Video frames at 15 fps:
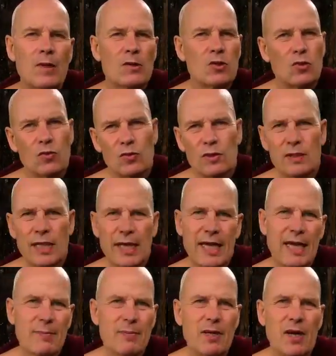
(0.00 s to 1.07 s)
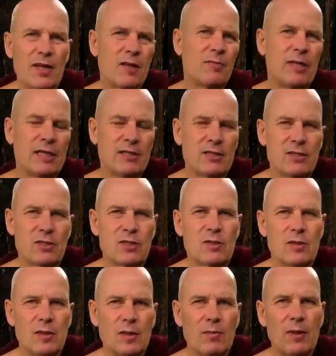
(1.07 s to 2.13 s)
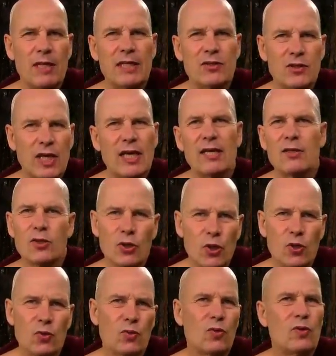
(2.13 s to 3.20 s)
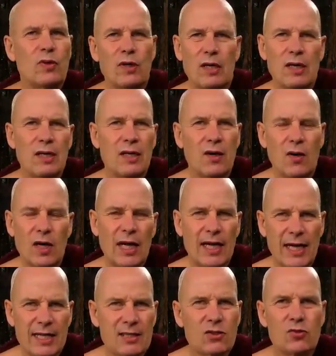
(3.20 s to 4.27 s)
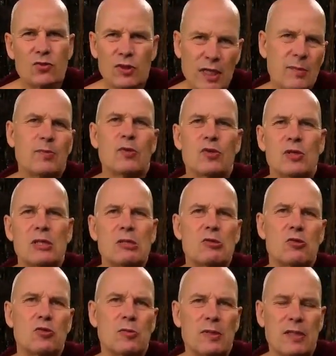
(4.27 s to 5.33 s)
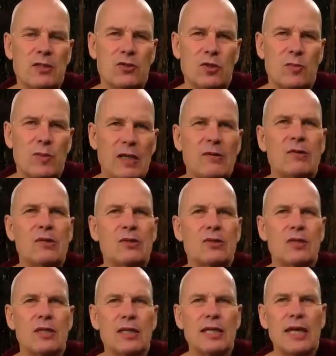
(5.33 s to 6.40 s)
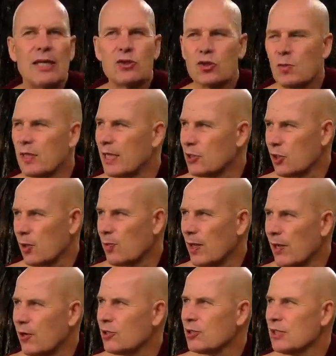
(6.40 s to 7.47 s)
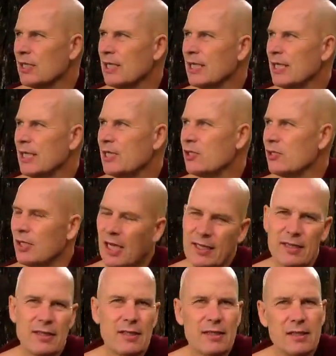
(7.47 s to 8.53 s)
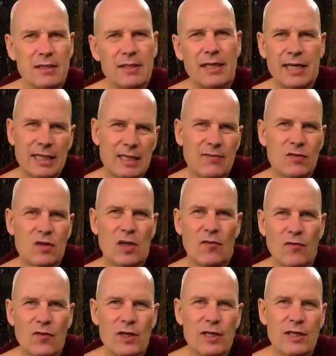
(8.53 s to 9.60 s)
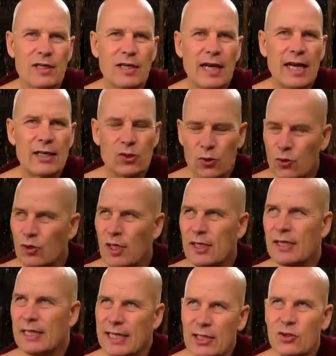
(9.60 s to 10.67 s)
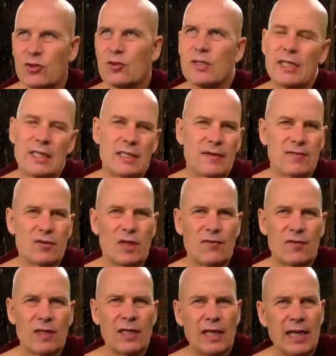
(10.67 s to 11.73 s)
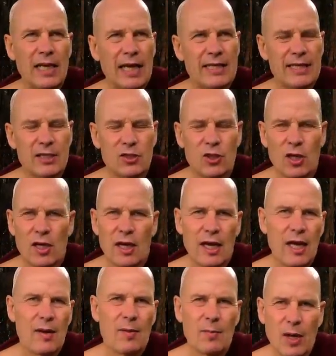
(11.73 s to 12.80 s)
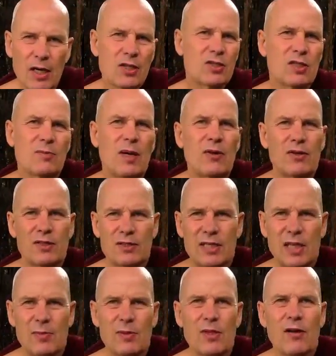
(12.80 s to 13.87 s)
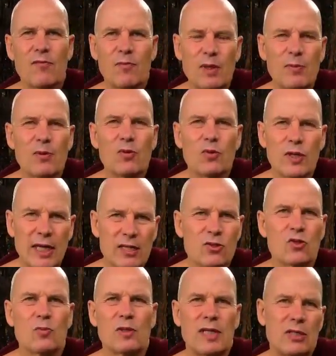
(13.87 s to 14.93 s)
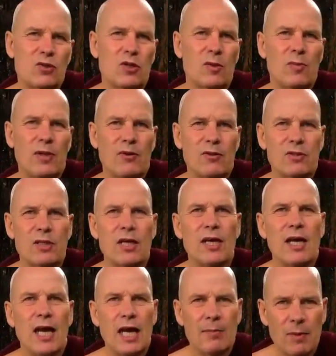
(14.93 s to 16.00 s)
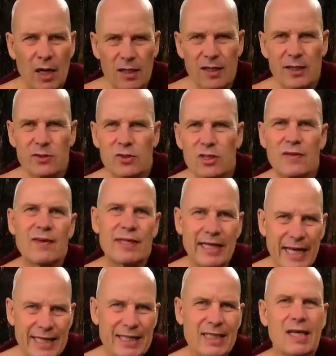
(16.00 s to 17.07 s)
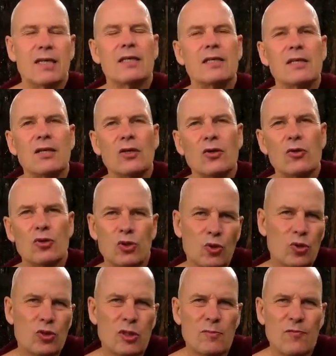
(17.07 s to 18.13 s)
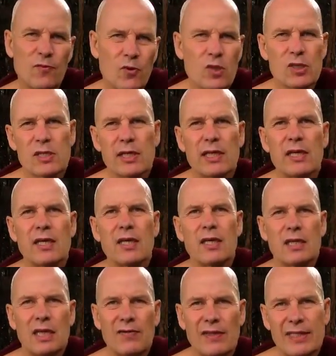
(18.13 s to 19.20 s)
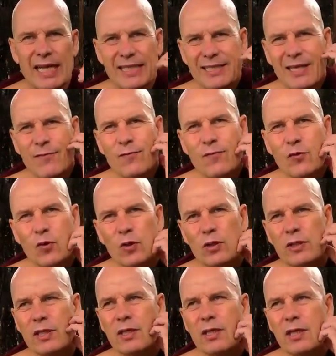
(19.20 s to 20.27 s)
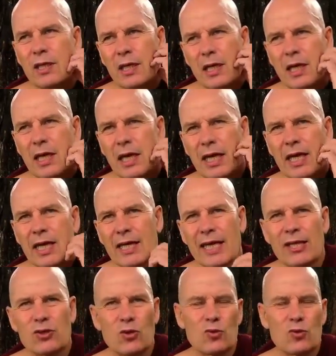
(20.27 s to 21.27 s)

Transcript: So there can be other mixes, but in general, no. All Arahants do not possess supernatural powers. And supernatural powers is not the end of suffering, and do not lead to the end of suffering. And there's a humongous amount of example of people who get supernatural powers. Among them is Devadatta, who used them foolishly. Devadatta fooled King